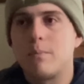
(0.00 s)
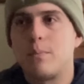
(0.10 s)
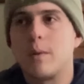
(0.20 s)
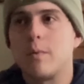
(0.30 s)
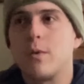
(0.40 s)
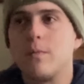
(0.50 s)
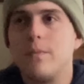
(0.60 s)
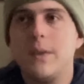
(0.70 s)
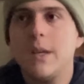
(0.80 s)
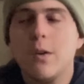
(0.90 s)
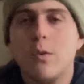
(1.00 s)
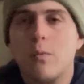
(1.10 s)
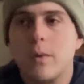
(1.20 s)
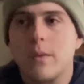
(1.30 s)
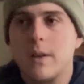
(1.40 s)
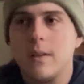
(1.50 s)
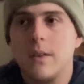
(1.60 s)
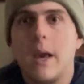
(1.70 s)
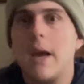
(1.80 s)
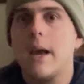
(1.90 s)
but we don't deal with like the
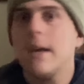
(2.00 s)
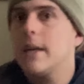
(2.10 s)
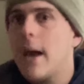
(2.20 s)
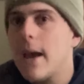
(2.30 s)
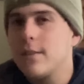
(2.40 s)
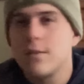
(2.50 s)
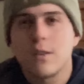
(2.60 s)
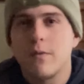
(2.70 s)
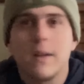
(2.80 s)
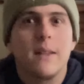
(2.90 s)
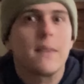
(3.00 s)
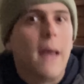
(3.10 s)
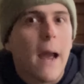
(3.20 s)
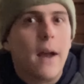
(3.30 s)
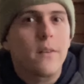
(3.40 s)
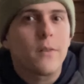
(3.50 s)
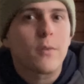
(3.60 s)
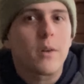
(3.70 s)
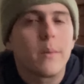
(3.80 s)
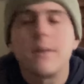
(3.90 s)
KKK and stuff like that. You know
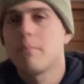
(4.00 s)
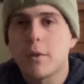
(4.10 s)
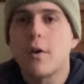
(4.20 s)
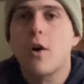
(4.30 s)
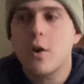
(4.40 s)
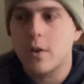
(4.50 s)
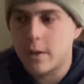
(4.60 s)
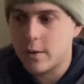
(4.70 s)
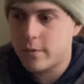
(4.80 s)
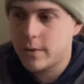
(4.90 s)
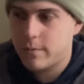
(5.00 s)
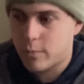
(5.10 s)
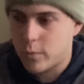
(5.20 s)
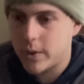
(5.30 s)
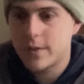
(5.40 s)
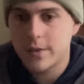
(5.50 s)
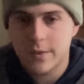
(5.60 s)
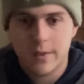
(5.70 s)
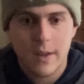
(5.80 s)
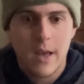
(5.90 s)
what I mean? But there are a lot of like
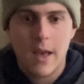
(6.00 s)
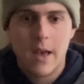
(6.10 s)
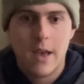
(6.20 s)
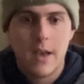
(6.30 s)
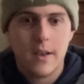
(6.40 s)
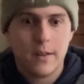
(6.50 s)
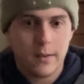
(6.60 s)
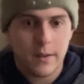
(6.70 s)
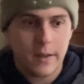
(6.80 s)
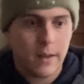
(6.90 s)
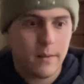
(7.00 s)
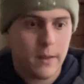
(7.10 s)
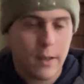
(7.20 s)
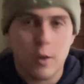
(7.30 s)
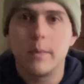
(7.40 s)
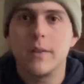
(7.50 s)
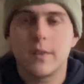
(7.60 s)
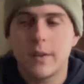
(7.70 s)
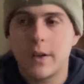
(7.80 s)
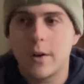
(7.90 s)
racist like elements
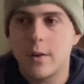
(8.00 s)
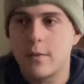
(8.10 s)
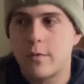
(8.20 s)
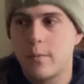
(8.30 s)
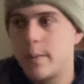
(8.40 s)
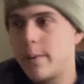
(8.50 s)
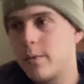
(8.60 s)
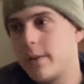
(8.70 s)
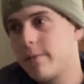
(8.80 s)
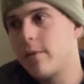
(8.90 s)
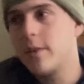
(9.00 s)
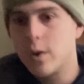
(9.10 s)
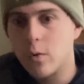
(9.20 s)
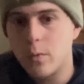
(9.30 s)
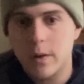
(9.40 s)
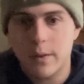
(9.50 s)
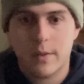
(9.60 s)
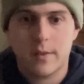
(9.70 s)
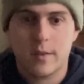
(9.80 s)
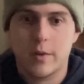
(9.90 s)
in here from the people they have to deal with,
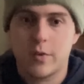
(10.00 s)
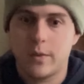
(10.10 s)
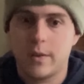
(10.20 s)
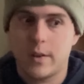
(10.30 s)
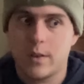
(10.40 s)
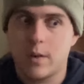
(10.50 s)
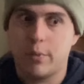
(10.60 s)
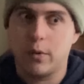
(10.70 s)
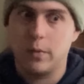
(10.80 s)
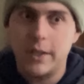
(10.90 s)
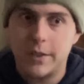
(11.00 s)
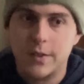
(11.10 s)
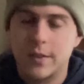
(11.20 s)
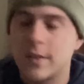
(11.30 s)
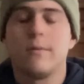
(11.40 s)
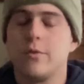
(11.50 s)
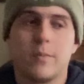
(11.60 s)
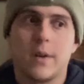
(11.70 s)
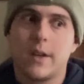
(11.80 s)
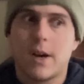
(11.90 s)
especially like the police, which
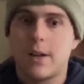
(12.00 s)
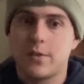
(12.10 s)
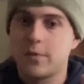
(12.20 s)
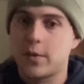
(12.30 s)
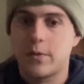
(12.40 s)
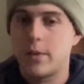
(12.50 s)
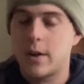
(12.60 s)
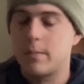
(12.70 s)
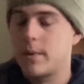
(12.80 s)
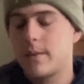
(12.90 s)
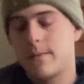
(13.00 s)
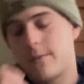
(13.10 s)
my god, some stuff in there I'm like,